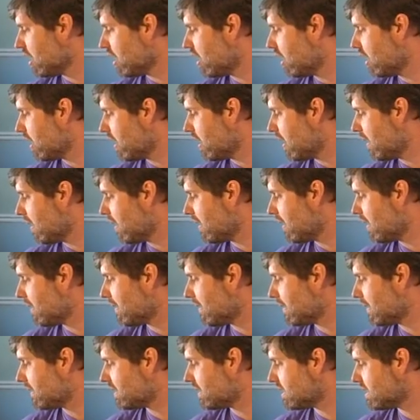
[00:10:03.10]

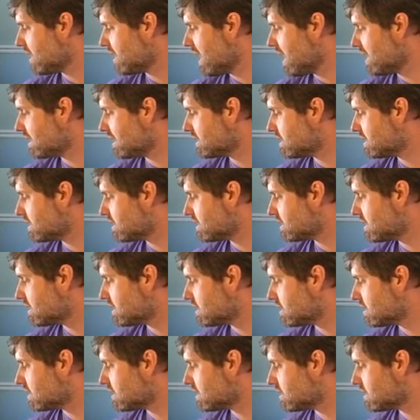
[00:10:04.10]
The next
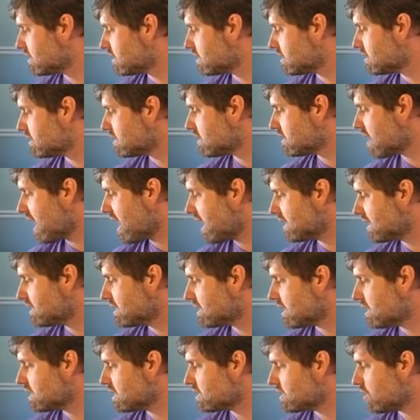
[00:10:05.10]
slide
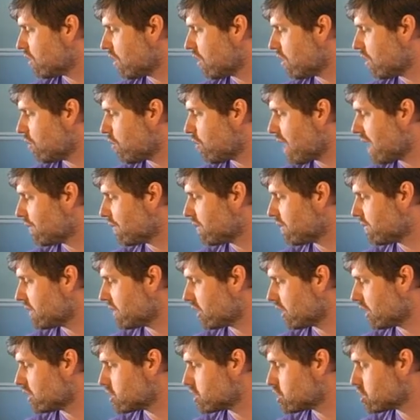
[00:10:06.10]
says why women
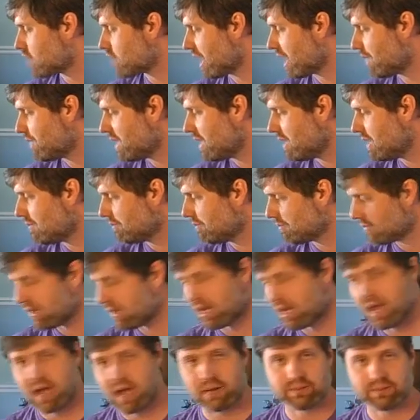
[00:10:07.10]
are stripy.
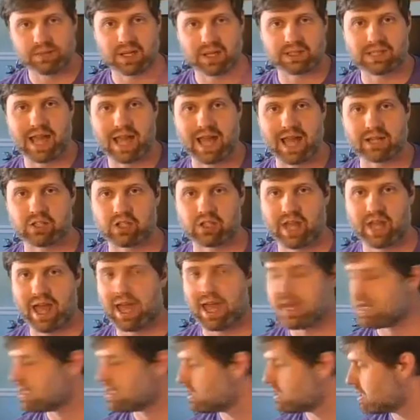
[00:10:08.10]
I'll attach
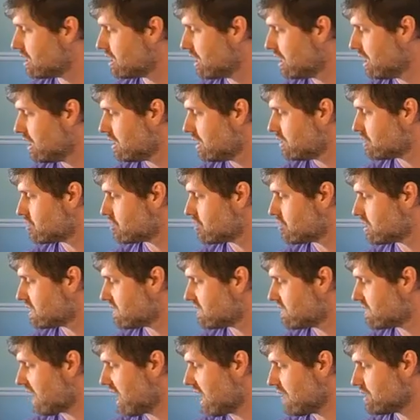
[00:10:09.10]
that to this
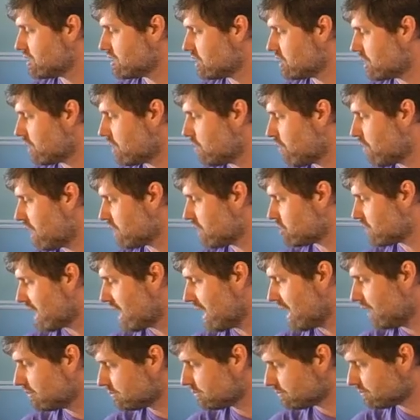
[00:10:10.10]
file so you can watch
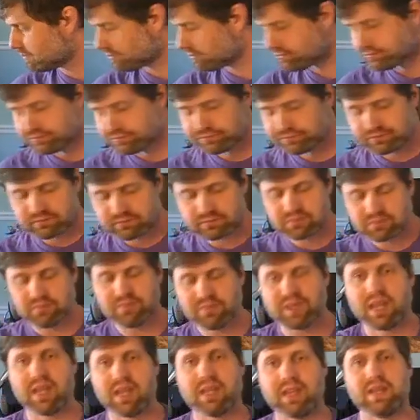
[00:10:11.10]
that.
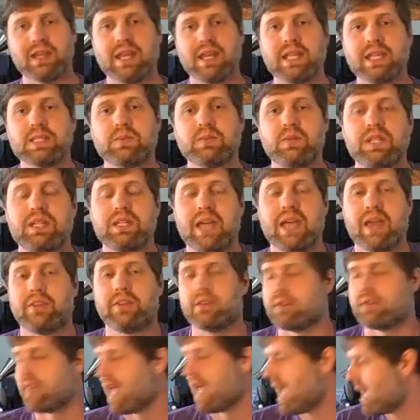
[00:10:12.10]
And the next one after
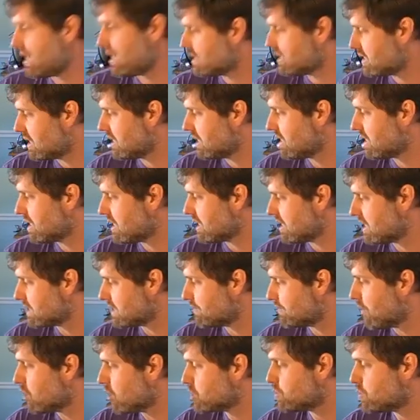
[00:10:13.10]
that is
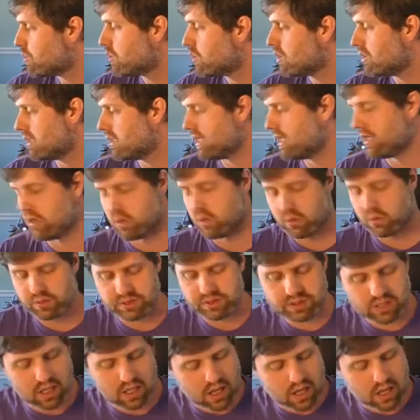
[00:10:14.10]
multiple alleles.